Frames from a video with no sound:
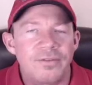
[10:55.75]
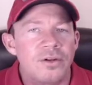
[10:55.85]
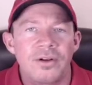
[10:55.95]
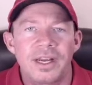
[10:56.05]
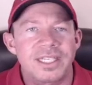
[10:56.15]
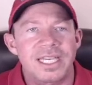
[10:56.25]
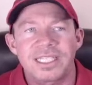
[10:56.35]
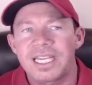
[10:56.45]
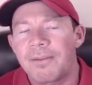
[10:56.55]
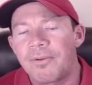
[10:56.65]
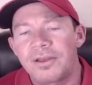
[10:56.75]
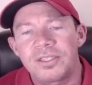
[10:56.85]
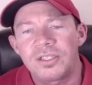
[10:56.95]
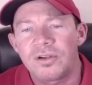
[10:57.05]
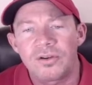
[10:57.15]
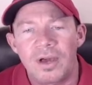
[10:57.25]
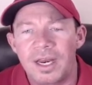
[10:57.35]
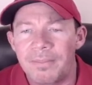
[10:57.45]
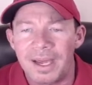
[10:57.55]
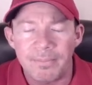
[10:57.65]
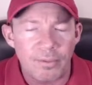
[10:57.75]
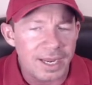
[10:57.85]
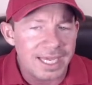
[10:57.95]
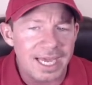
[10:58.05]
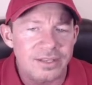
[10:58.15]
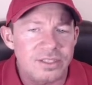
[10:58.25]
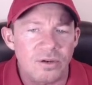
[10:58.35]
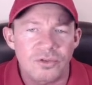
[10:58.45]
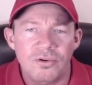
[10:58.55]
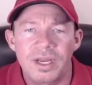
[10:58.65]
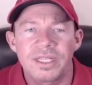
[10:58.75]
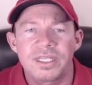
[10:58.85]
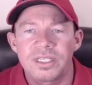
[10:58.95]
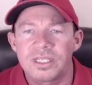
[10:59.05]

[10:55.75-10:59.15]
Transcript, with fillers: If you don't know how to set stop losses, you don't know how to buy breakouts, don't trade this.